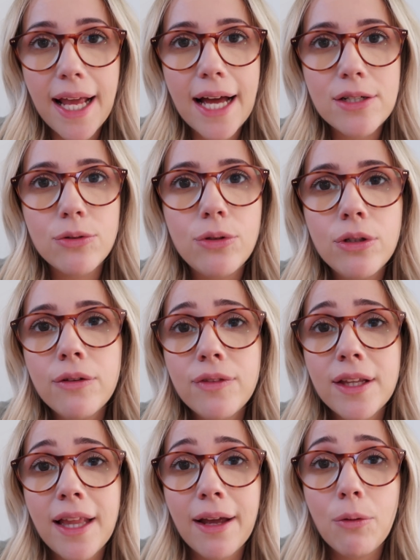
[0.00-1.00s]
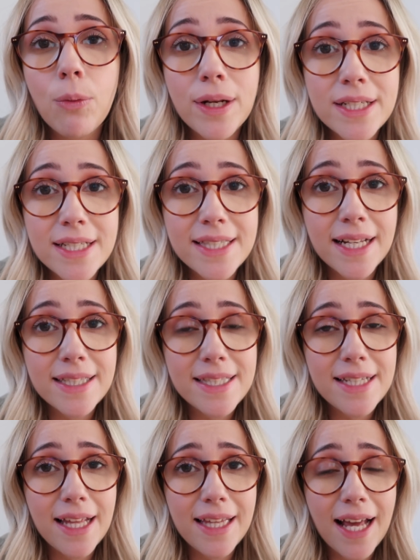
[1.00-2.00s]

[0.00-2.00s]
They had all of the like winter scents in there.